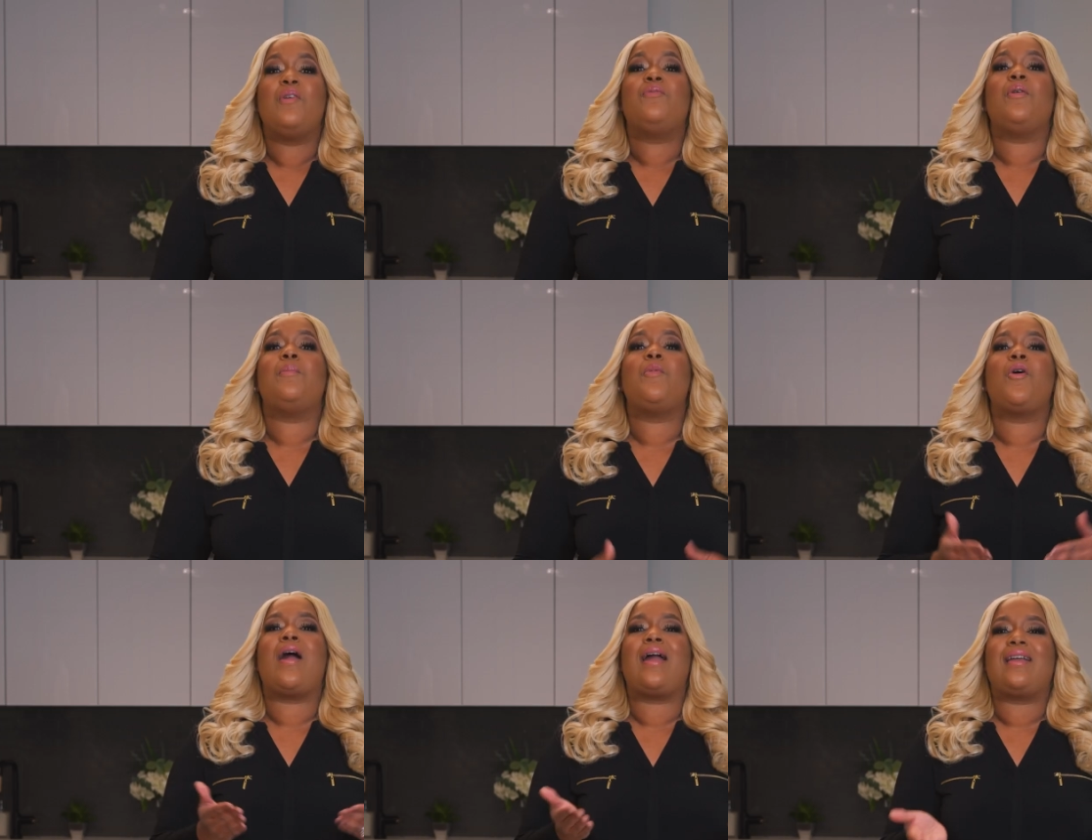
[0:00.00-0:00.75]
For
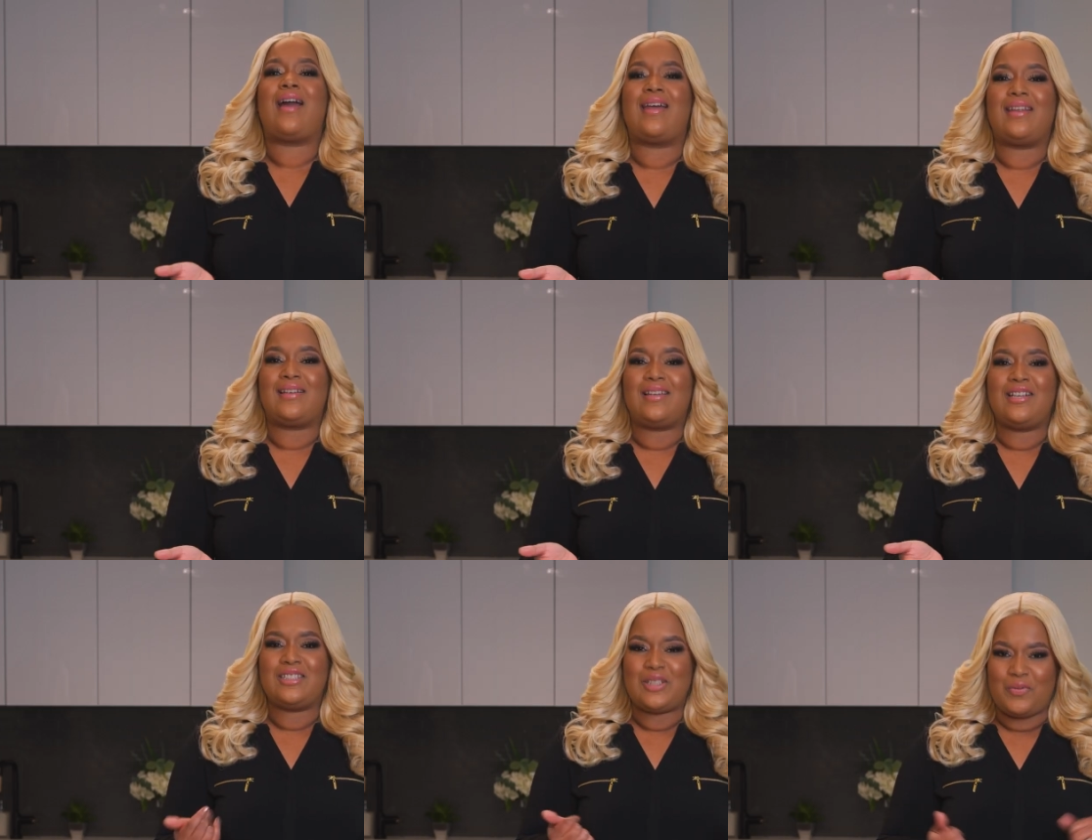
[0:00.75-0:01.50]
more iconic
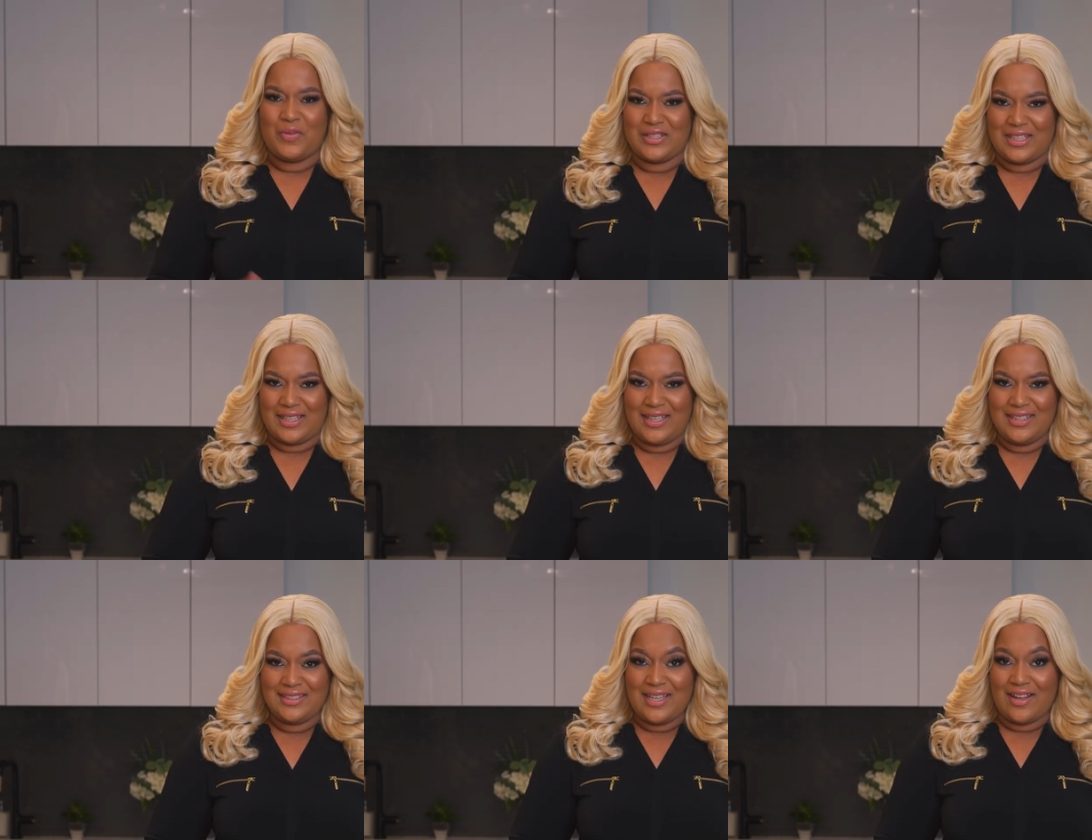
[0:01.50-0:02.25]
looks, visit
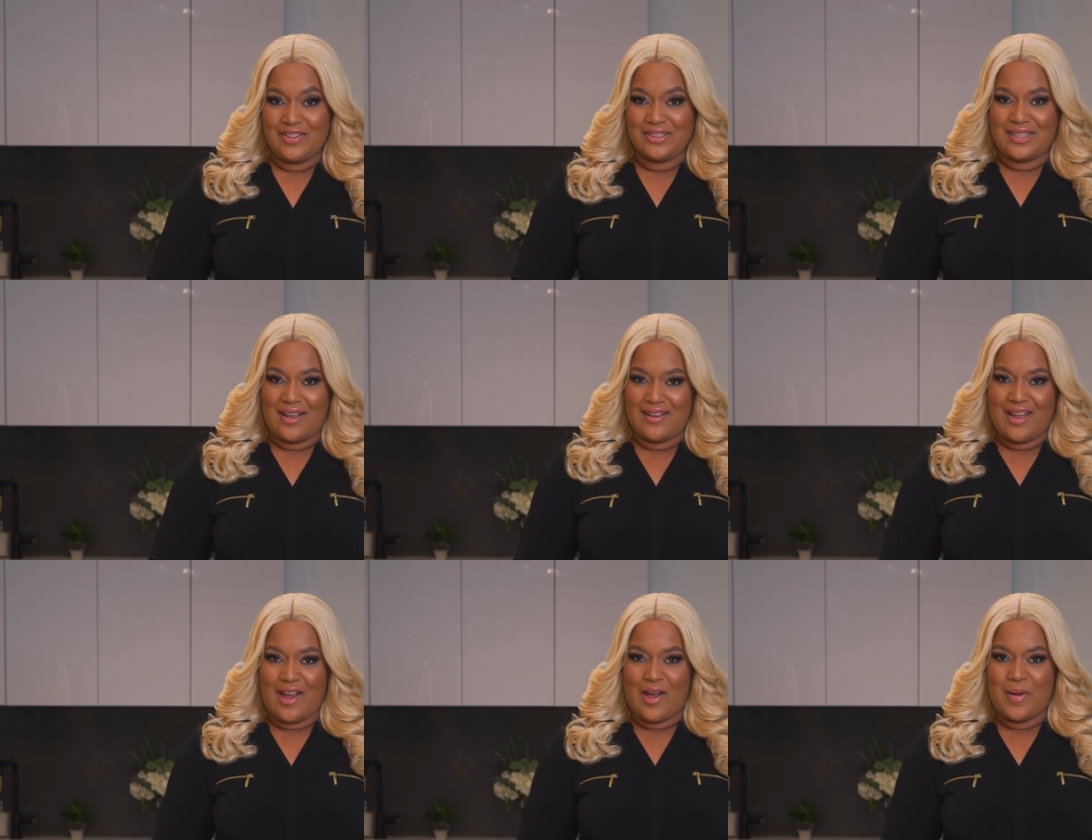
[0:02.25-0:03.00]

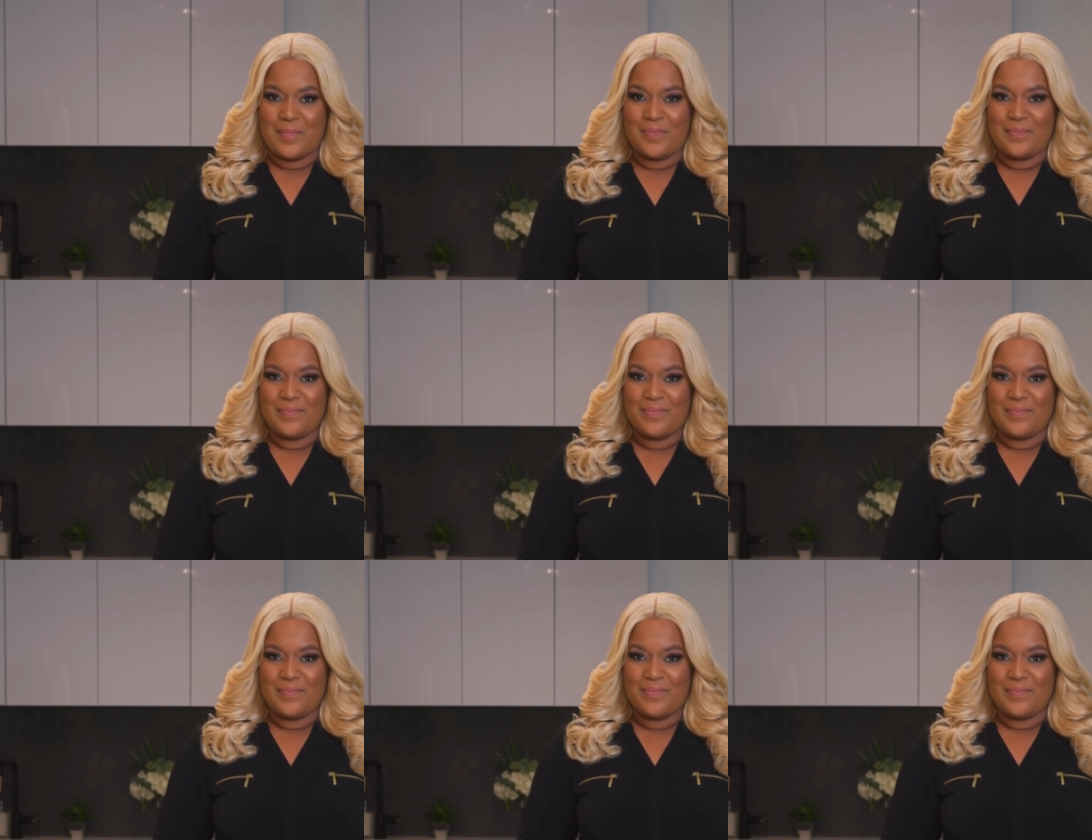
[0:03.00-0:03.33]
kisscolors.com.